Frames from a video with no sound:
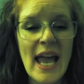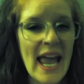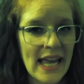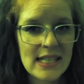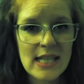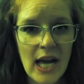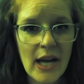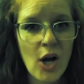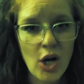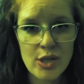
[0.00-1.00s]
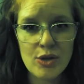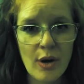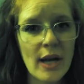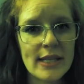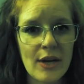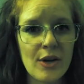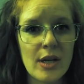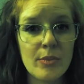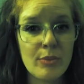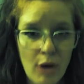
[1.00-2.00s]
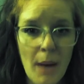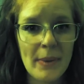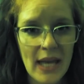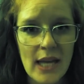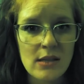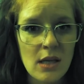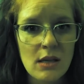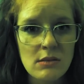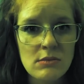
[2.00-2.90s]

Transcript: anti-Austro-Hungarian propaganda.